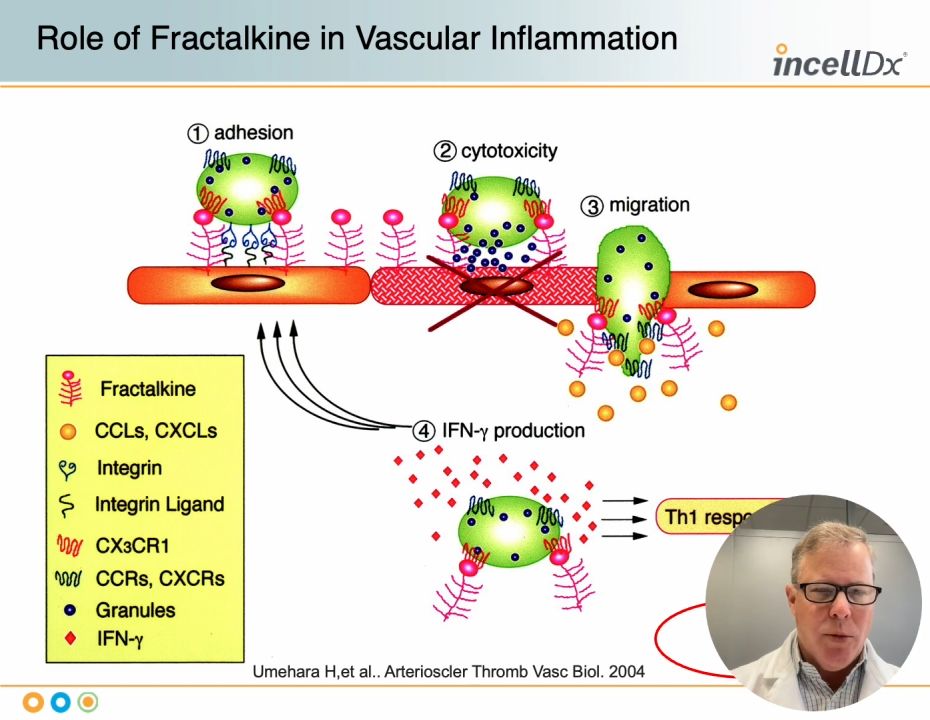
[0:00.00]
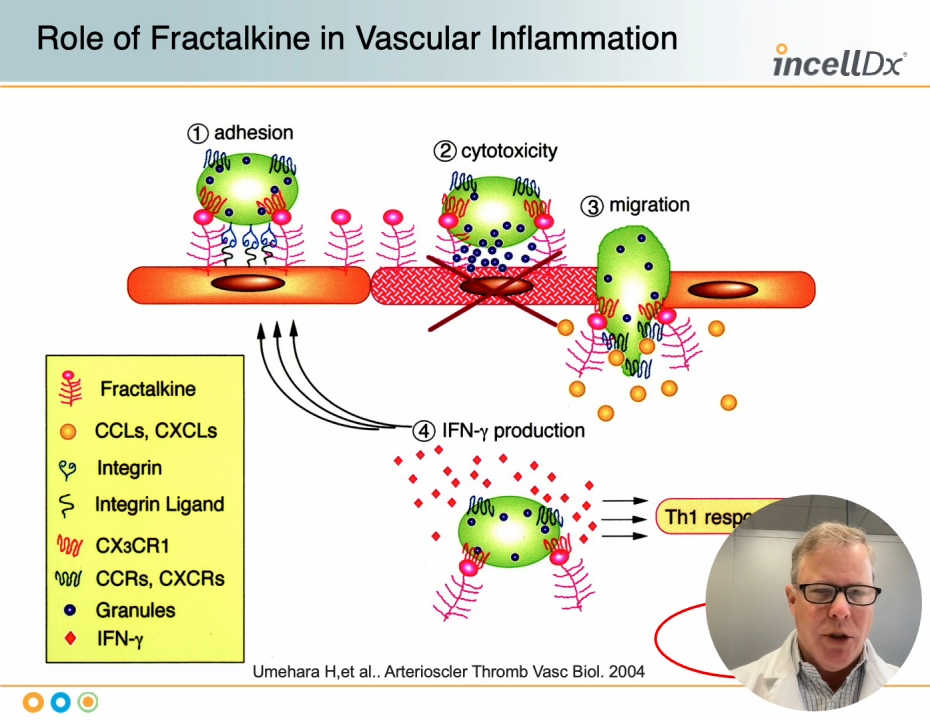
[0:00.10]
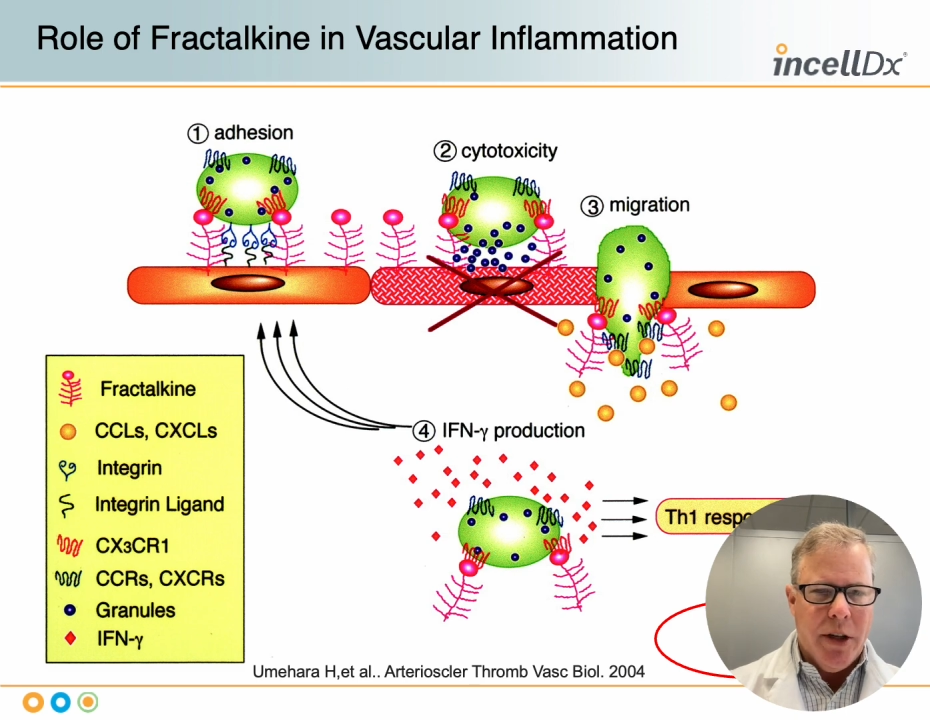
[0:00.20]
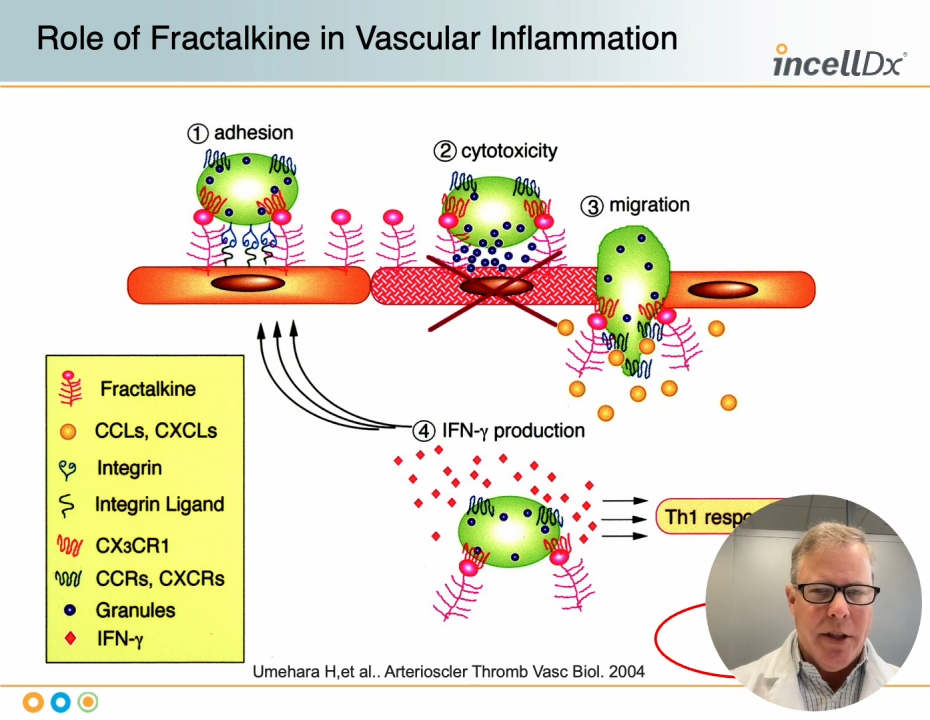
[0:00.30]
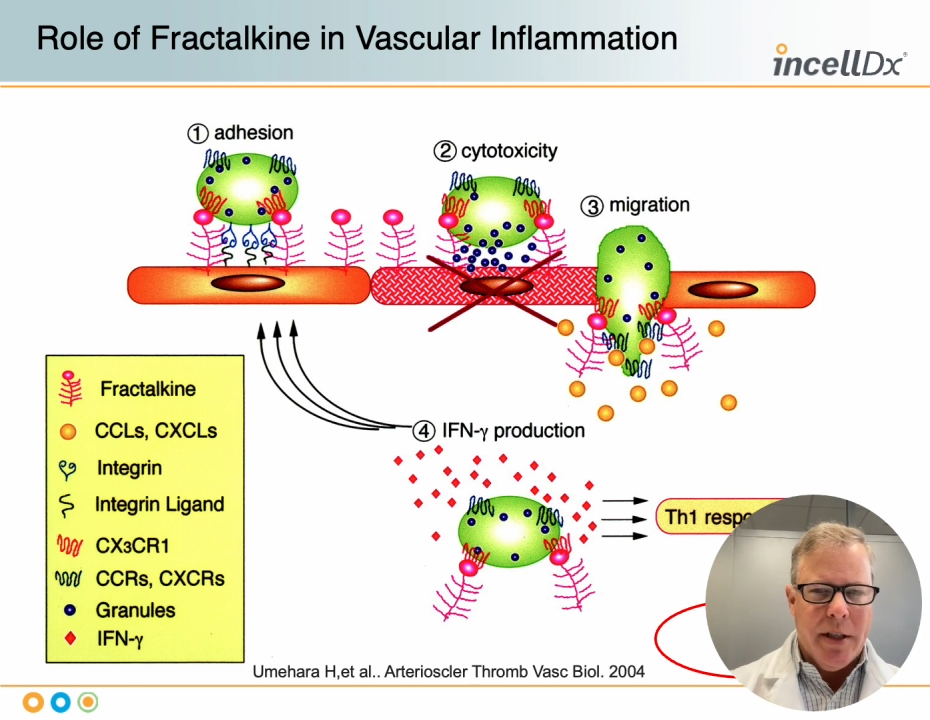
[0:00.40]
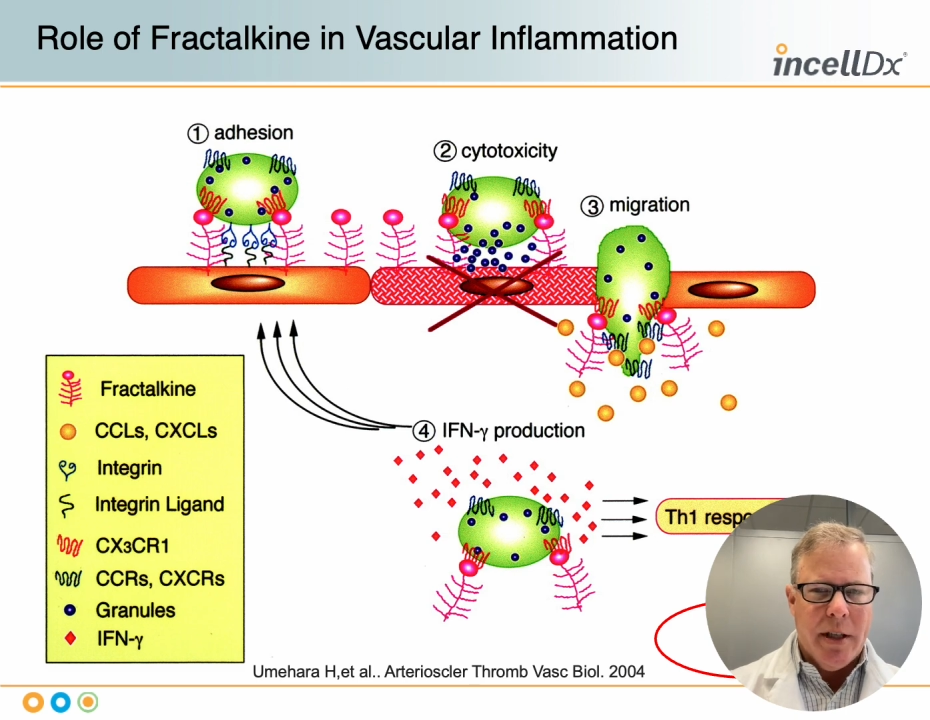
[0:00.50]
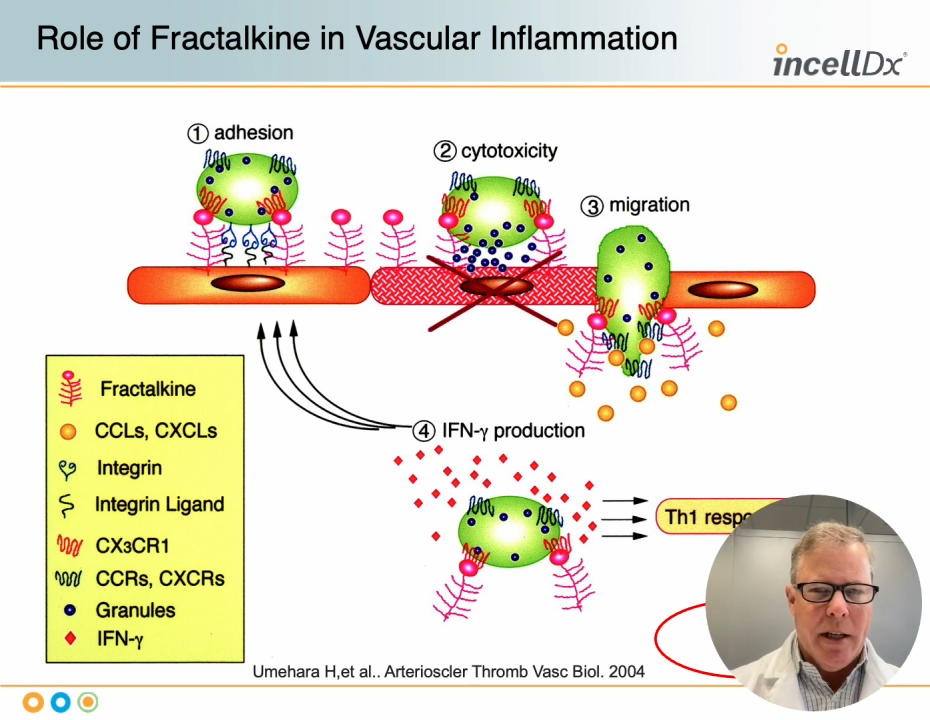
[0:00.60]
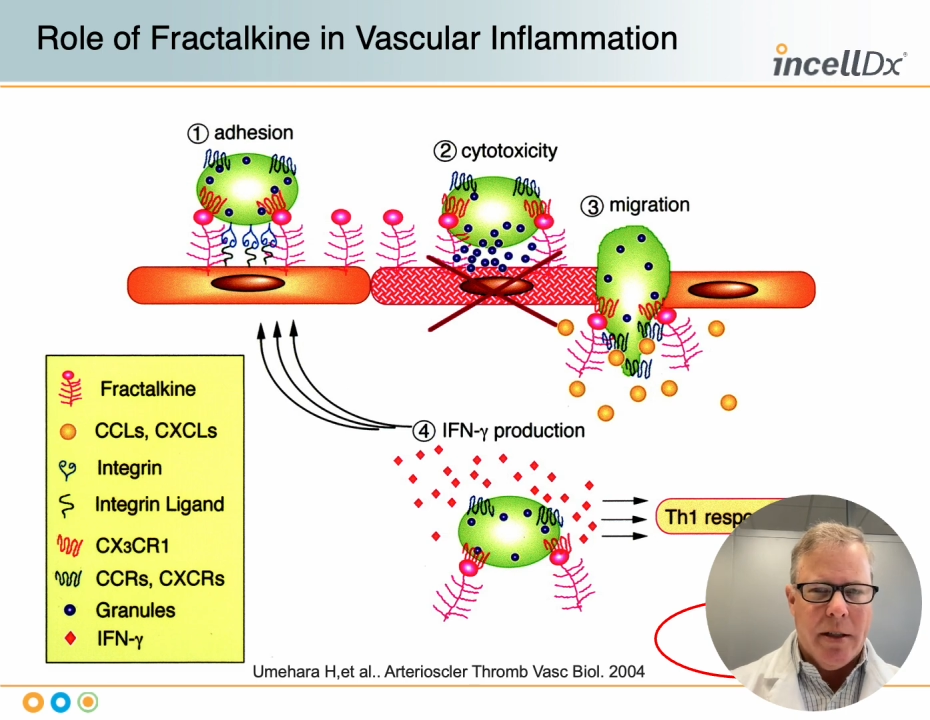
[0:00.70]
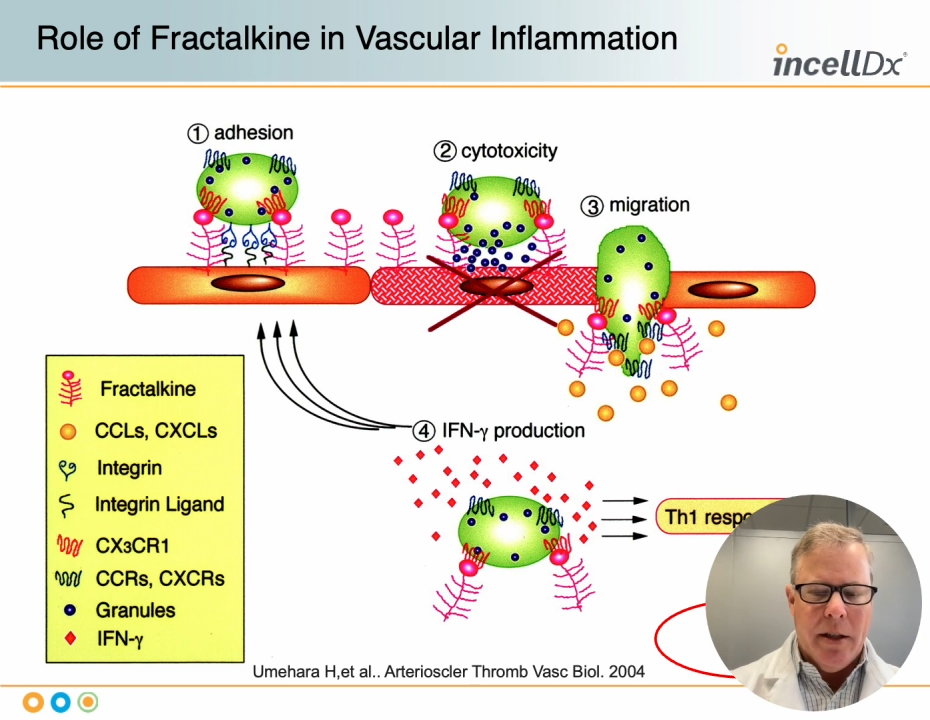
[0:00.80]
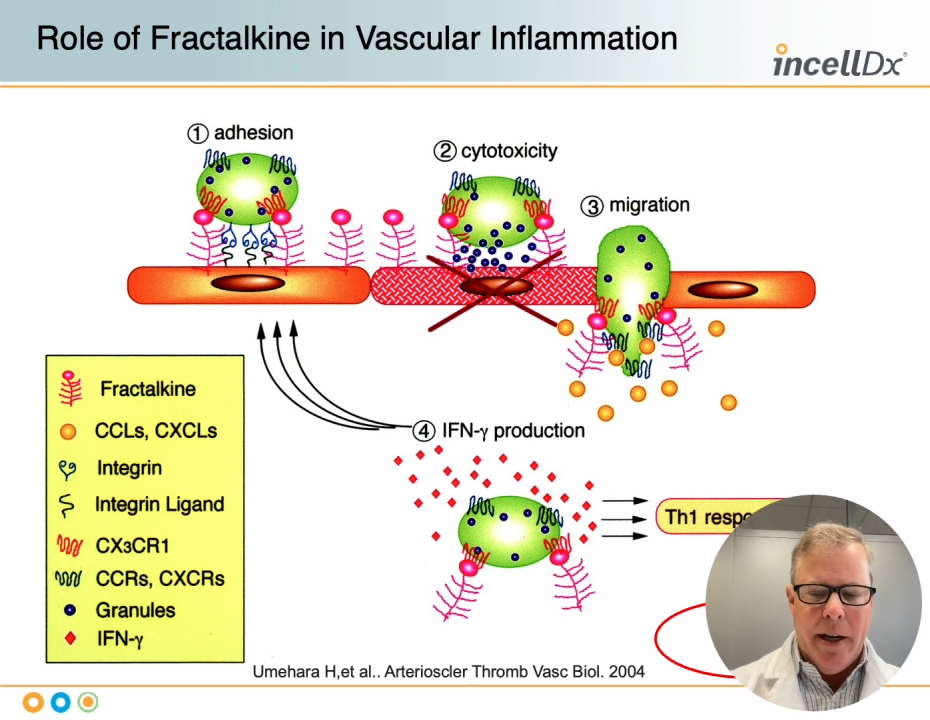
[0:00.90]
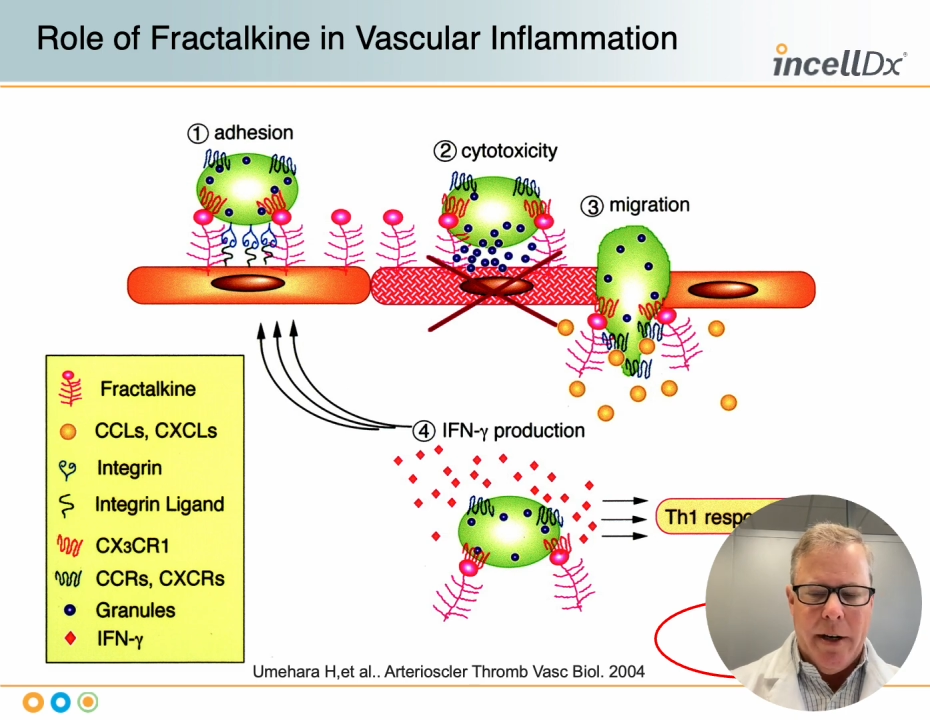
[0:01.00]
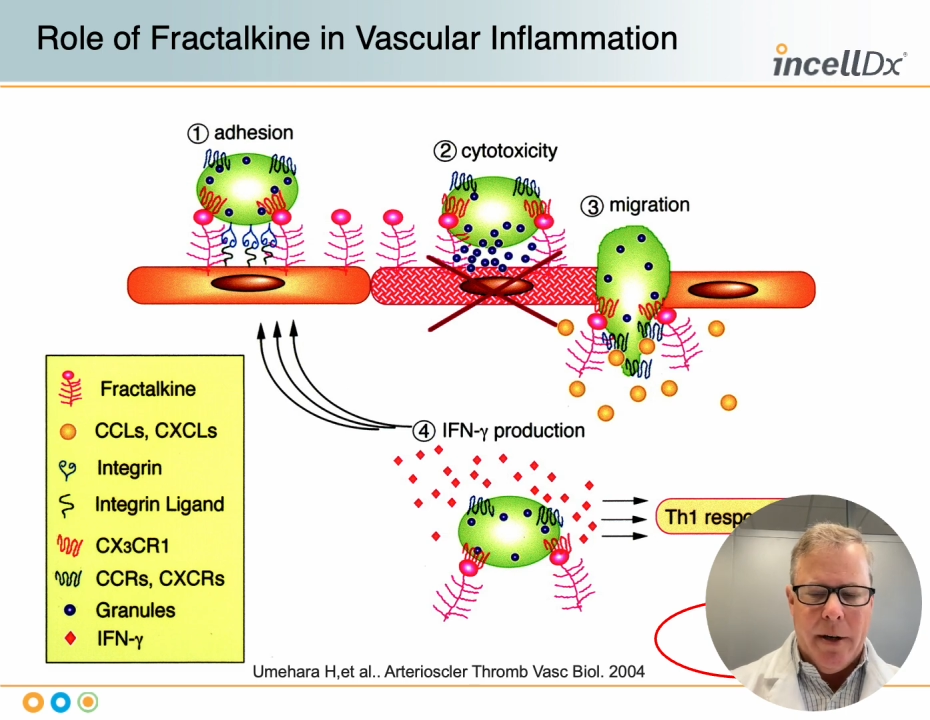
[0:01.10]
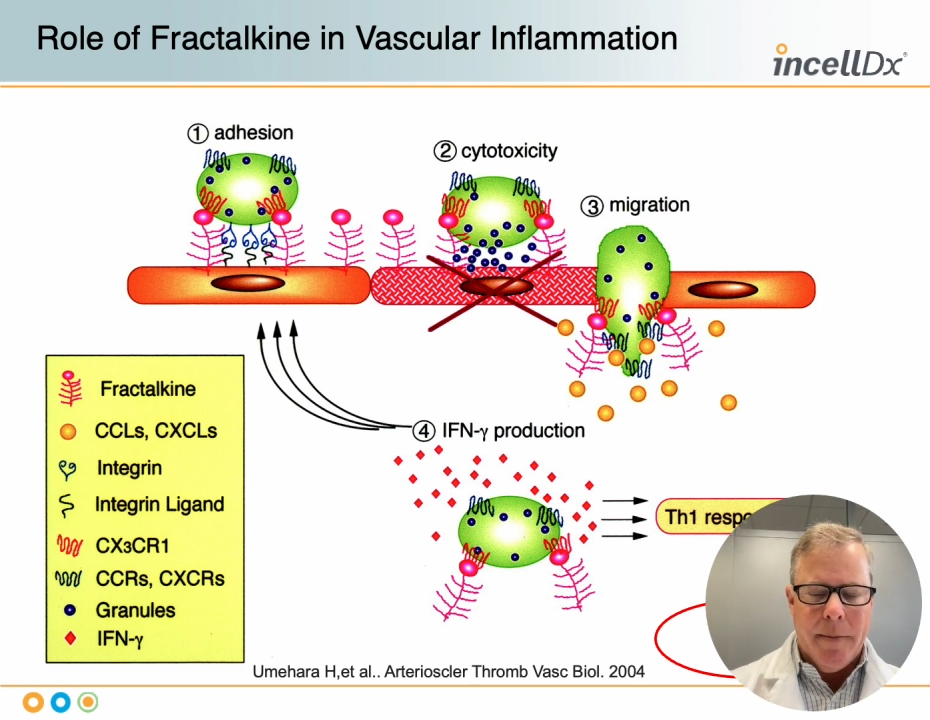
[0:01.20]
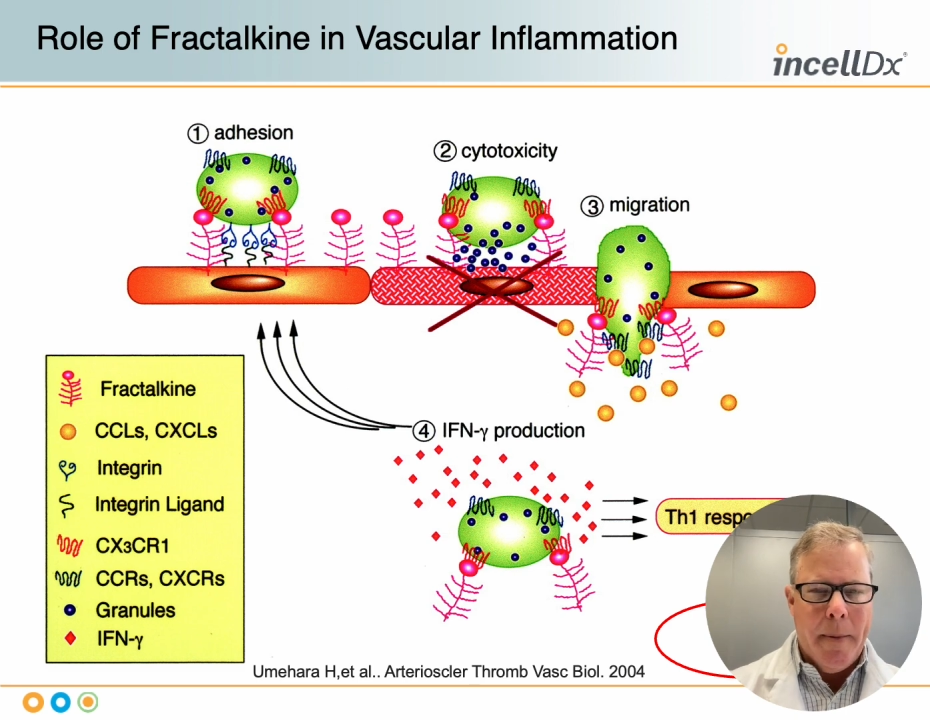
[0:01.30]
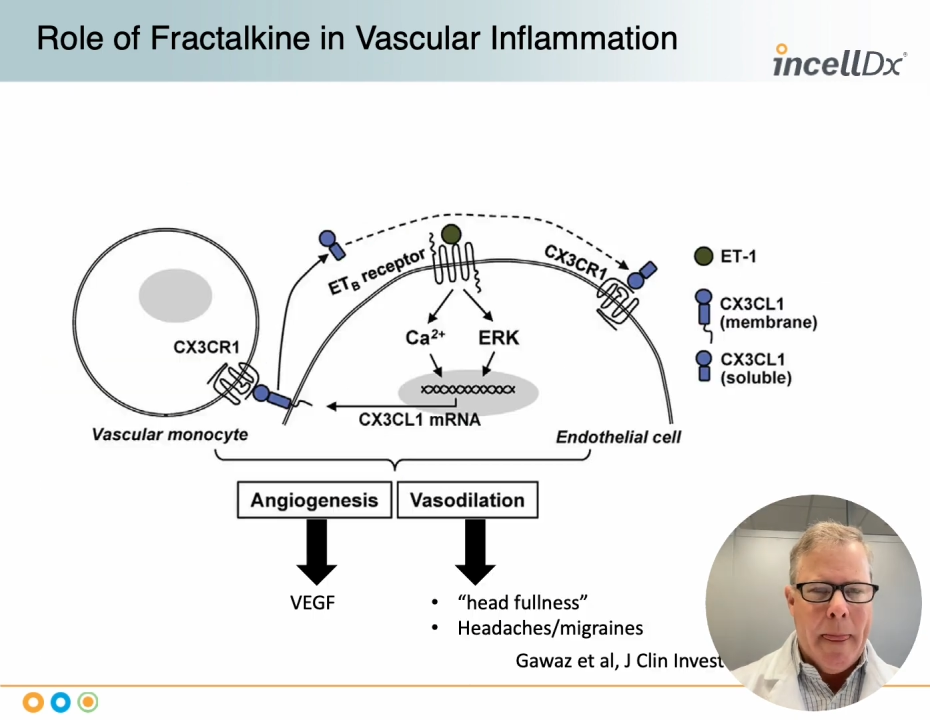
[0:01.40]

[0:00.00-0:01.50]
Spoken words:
which I'll discuss later.